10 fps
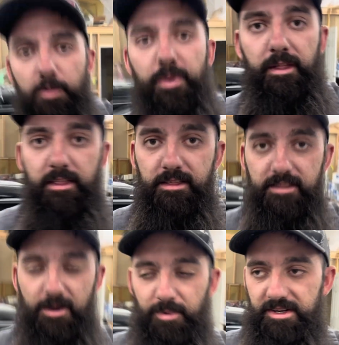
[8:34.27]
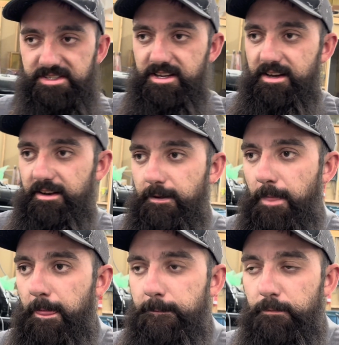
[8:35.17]
But that being said,
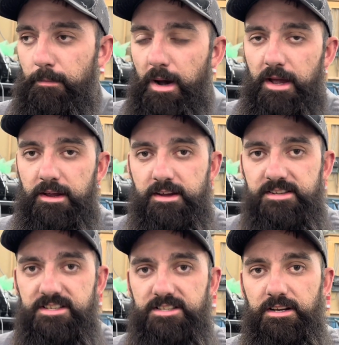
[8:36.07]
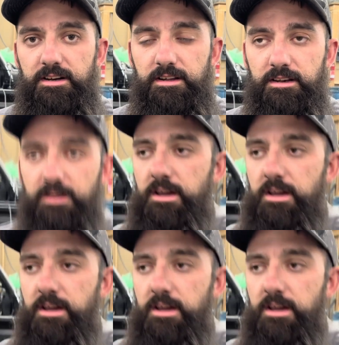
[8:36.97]
my son